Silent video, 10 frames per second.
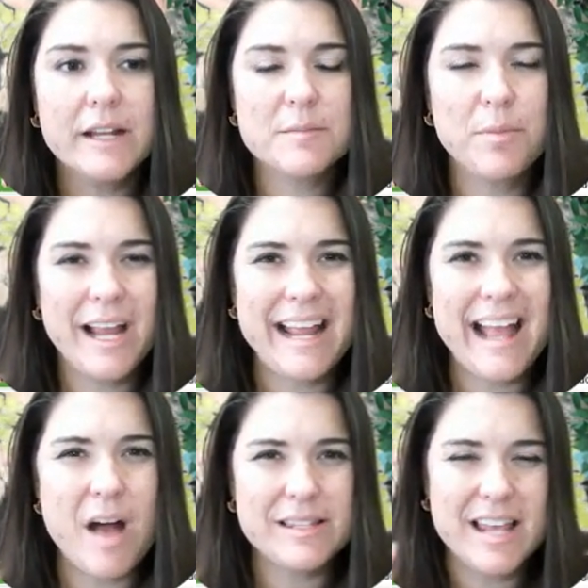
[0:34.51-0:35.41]
to explain
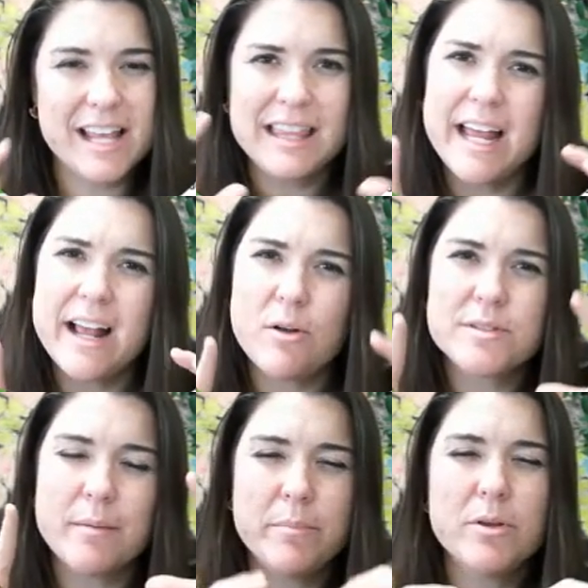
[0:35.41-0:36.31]
how it's like Legos,
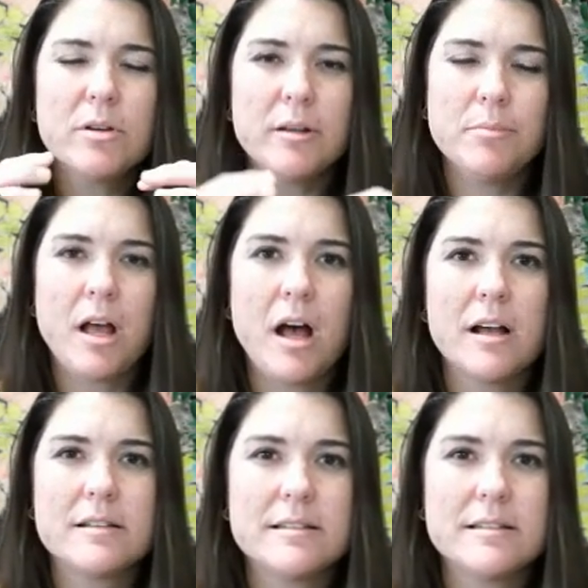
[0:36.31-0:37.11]
like building blocks.